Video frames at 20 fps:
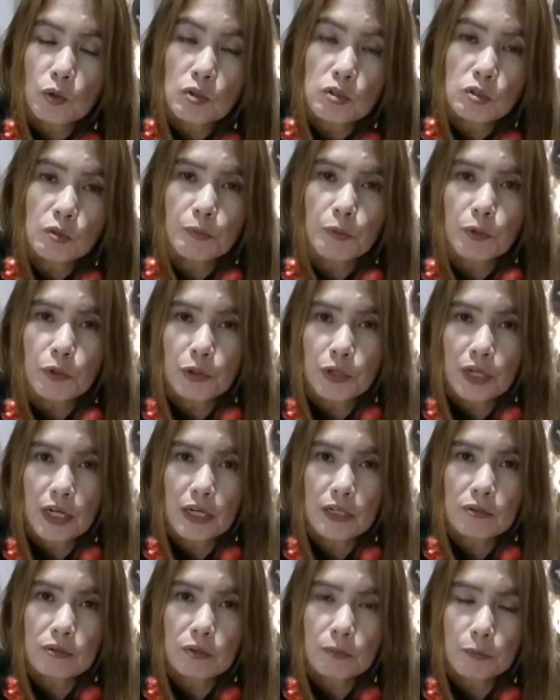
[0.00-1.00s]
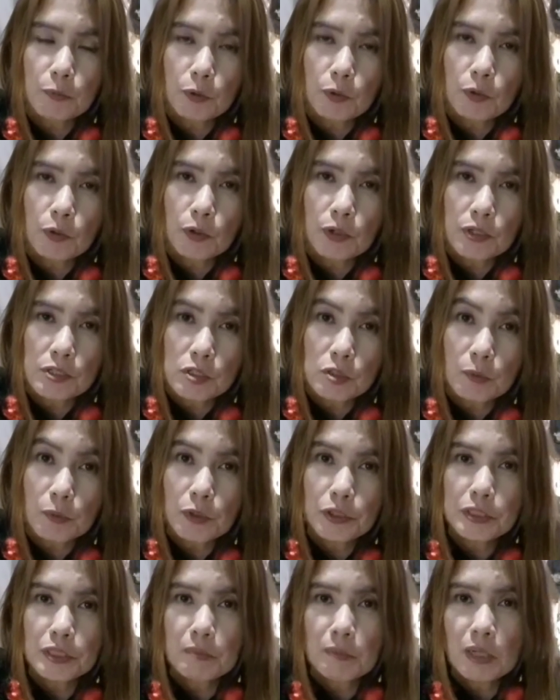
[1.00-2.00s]
also for
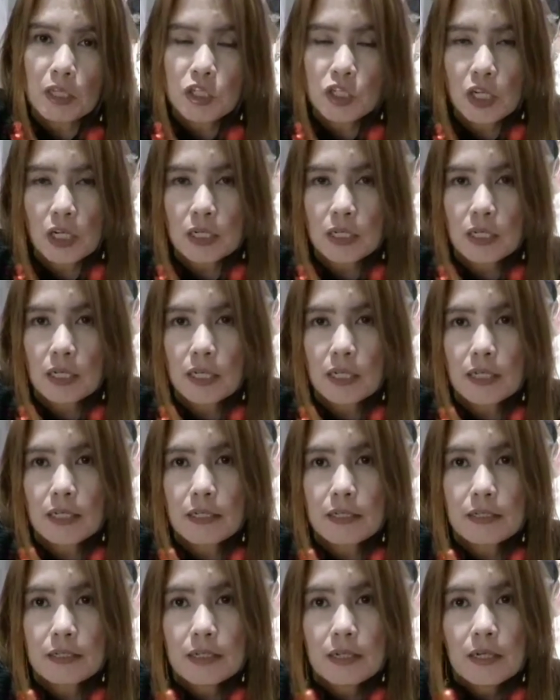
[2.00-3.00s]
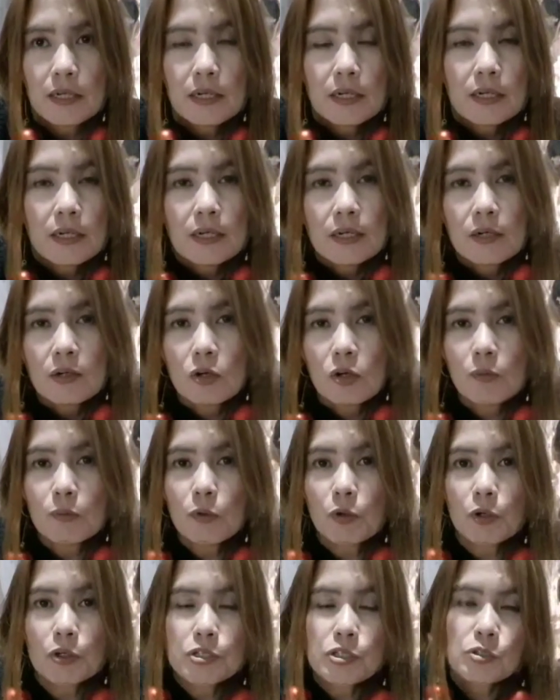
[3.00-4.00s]
supporting my channel. And
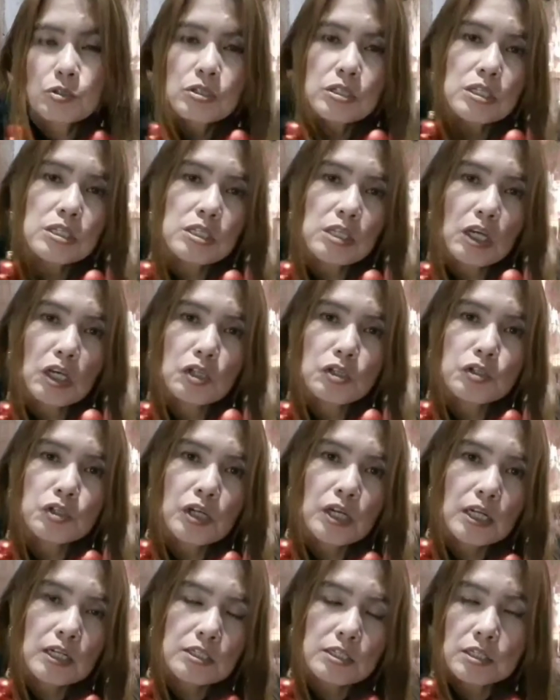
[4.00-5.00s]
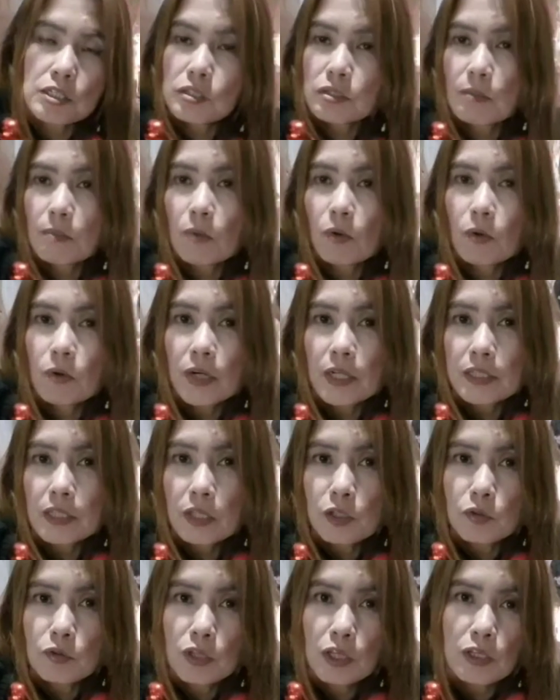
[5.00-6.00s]
of course, this is Angel, this is Deborah.
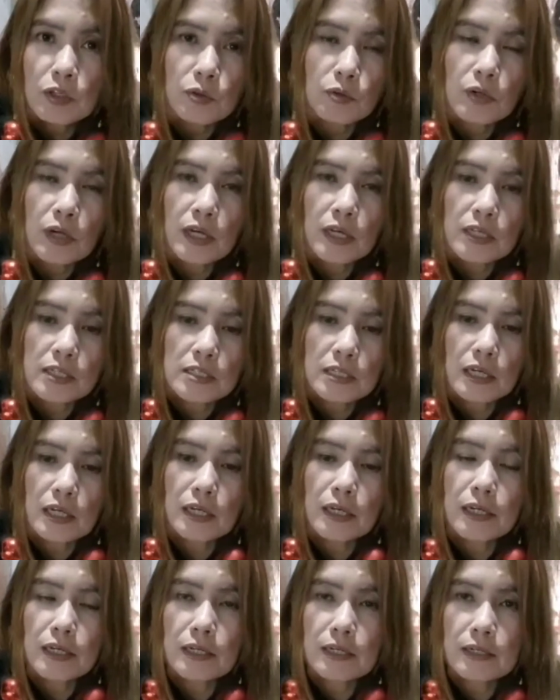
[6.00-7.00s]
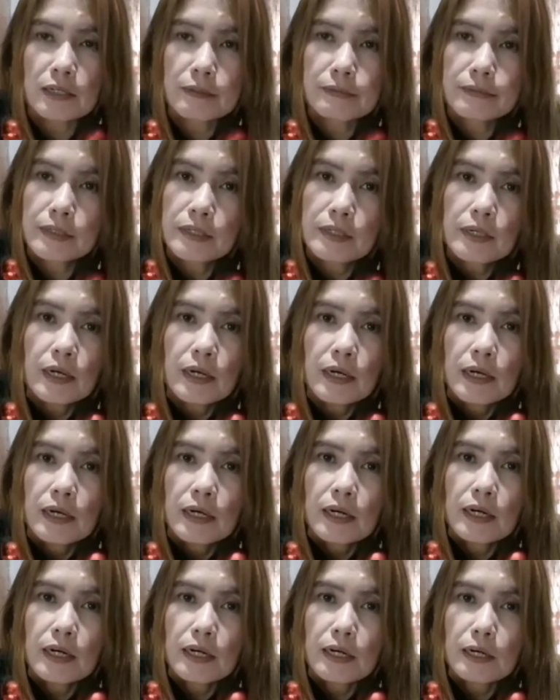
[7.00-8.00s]
Thank you guys, and
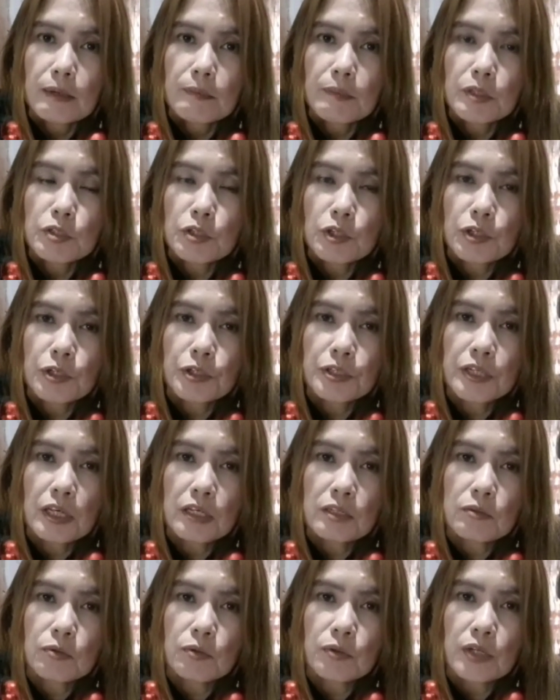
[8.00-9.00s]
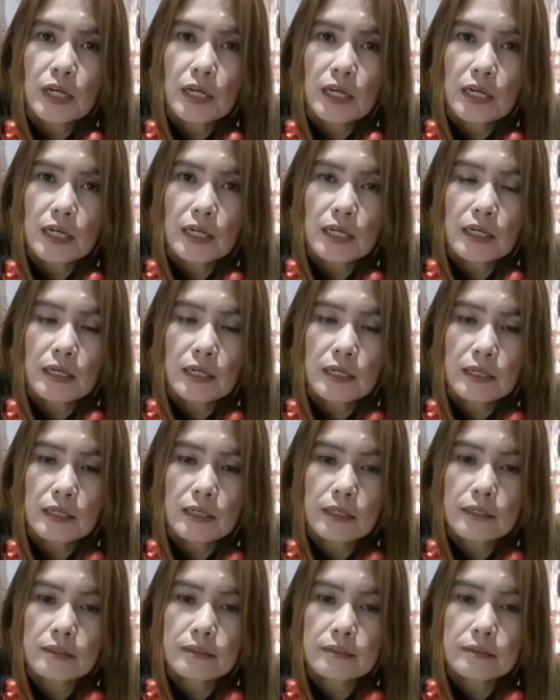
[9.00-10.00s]
enjoy your day, Kuya,
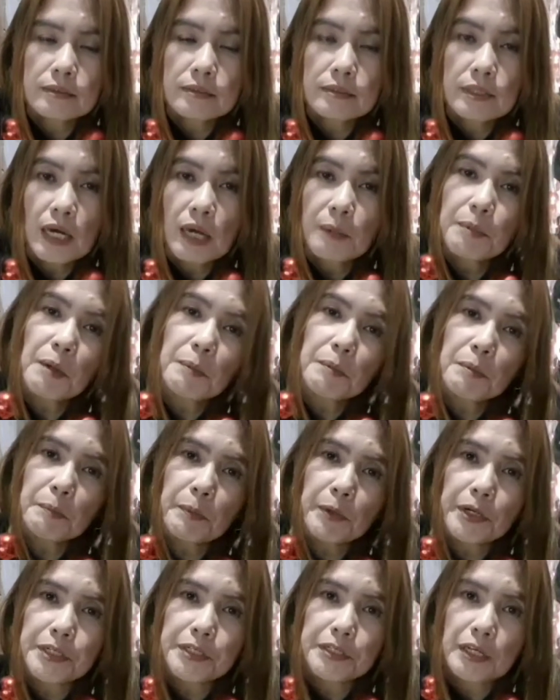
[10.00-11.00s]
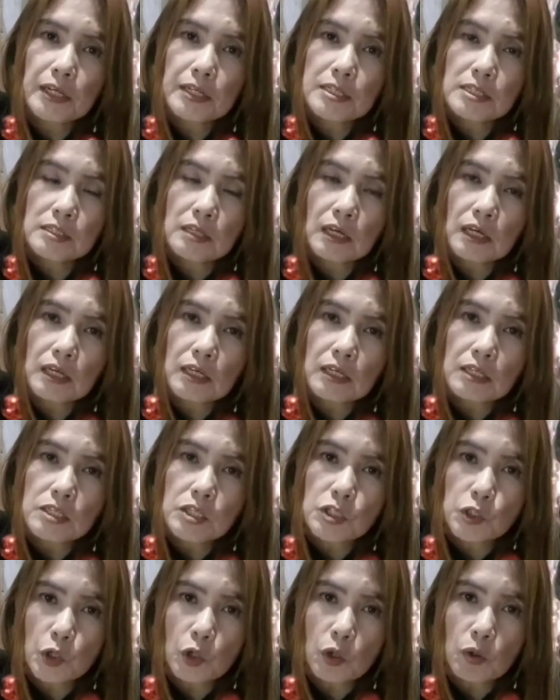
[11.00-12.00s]
and happy happy birthday. Stay
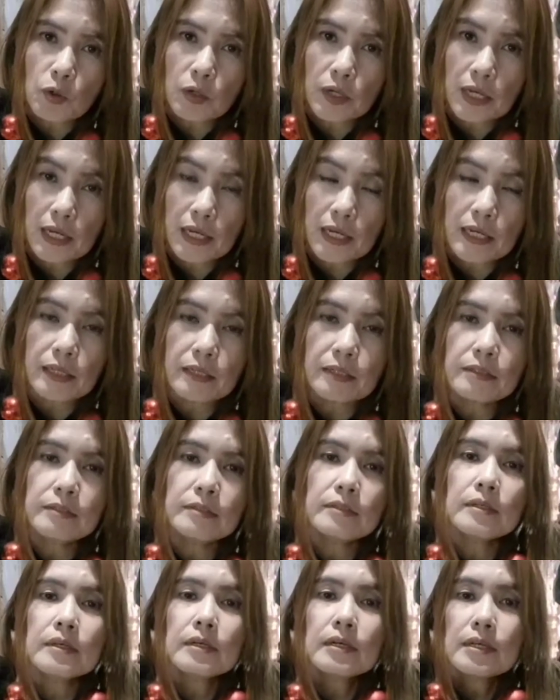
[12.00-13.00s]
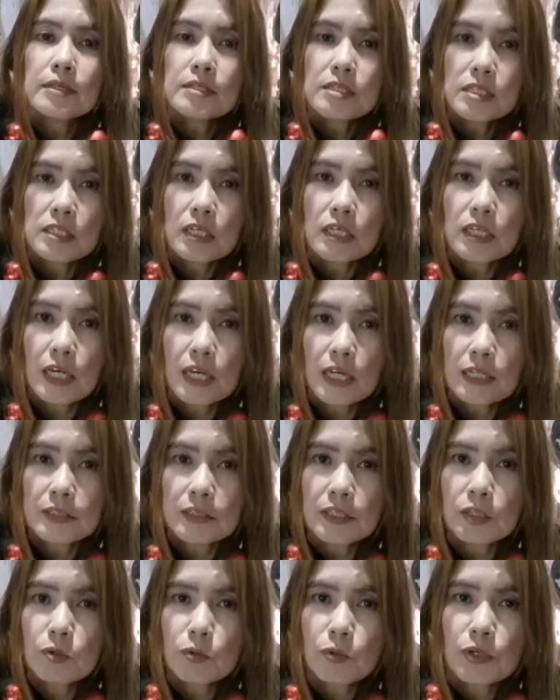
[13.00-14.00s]
strong and stay
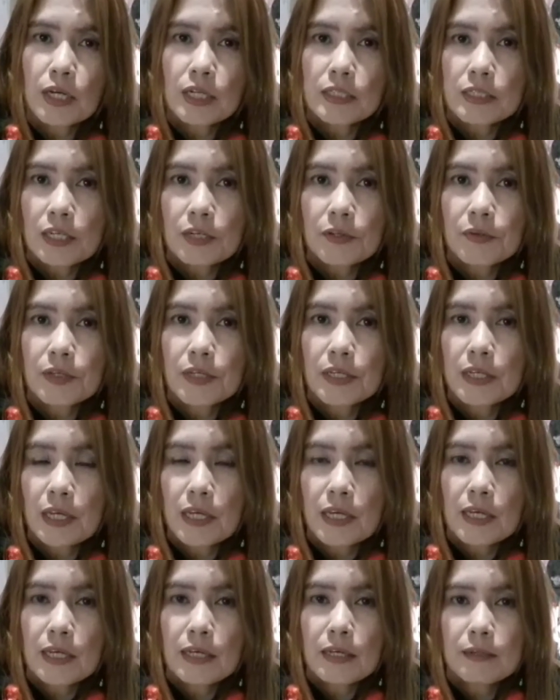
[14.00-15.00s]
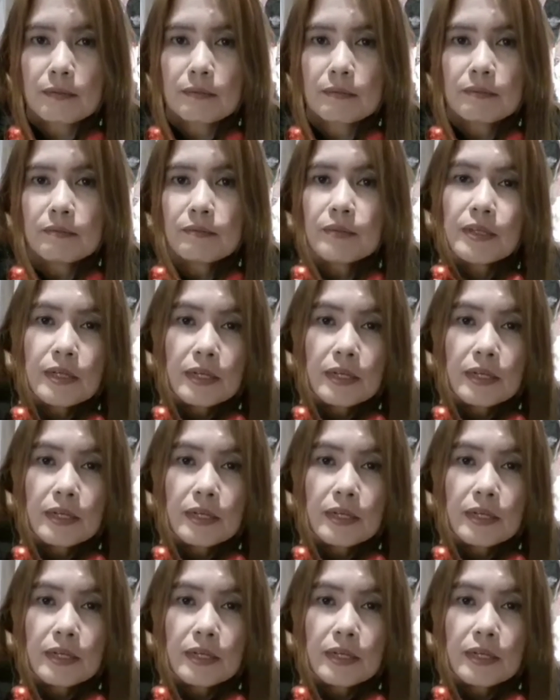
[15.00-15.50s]
healthy, Kuya Terry, and